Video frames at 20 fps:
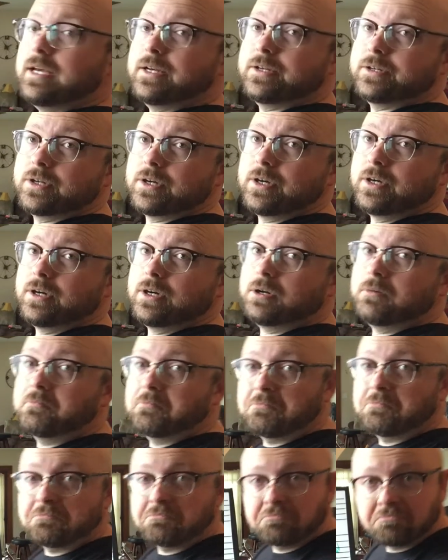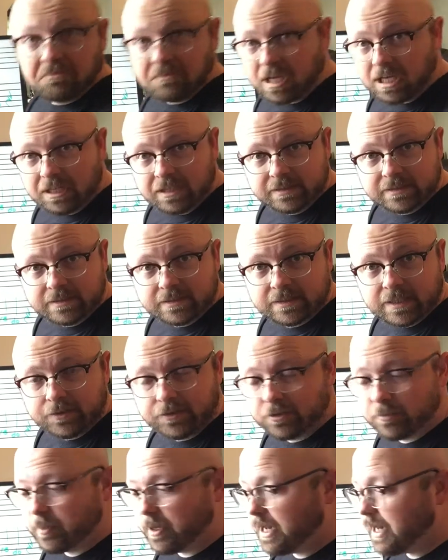do. That doesn't sound
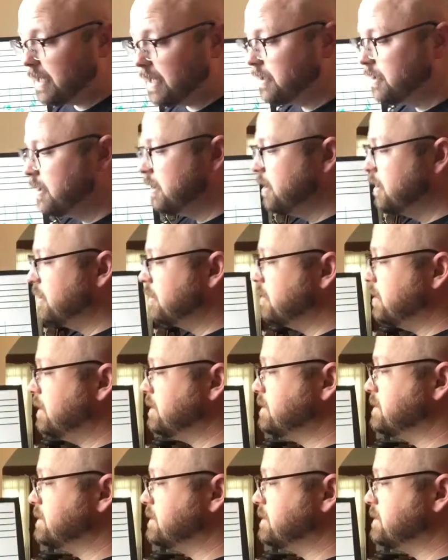too bad. Let's